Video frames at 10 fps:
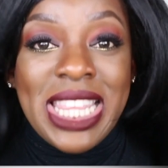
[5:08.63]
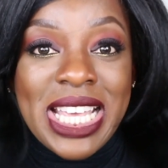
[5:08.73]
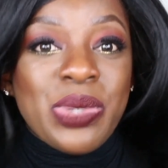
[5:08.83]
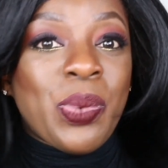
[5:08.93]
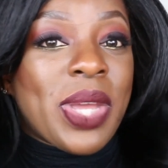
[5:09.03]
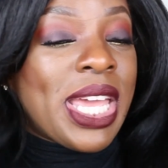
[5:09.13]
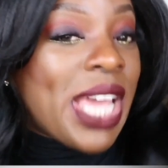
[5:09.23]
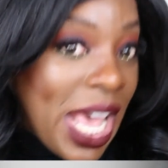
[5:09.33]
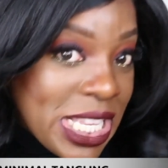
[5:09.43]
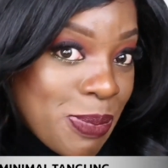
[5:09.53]
This wig
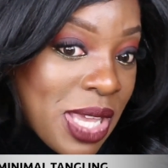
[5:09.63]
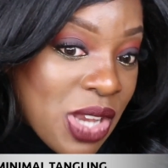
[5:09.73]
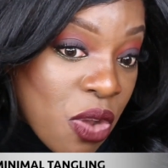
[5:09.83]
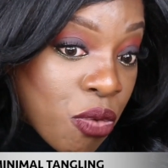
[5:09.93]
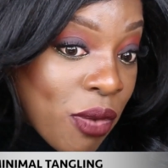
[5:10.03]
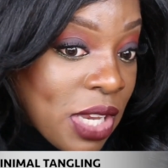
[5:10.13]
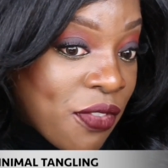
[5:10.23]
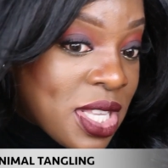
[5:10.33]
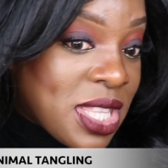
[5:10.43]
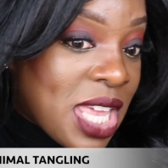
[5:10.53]
has been great.
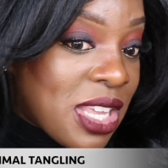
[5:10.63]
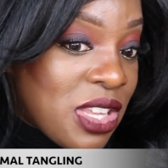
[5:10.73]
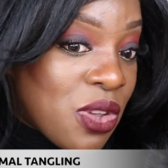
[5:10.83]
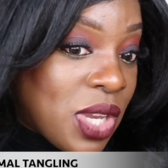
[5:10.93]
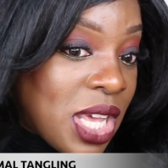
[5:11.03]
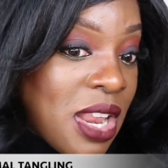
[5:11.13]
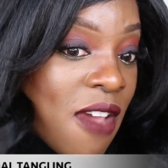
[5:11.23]
It's a synthetic unit